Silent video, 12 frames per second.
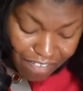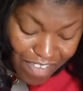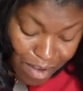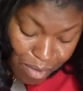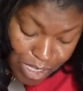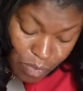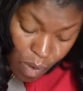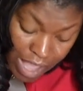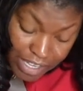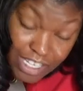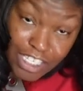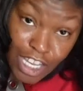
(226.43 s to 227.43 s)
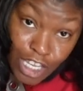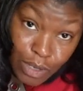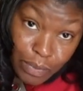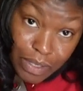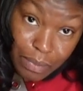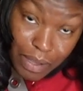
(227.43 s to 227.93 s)
If it was one
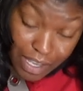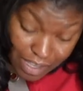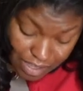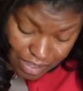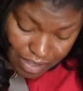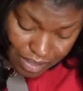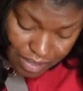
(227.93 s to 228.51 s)
continuous piece,